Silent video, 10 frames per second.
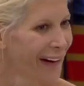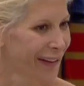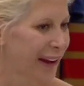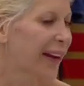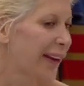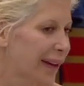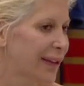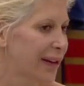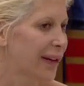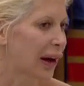So I guess
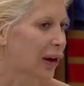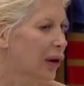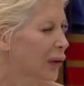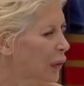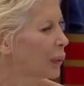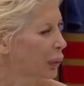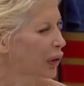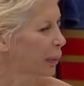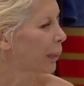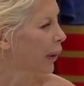they need alcohol to
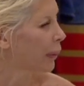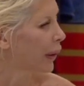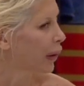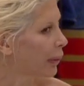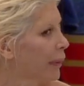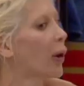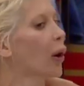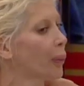push people a little bit more.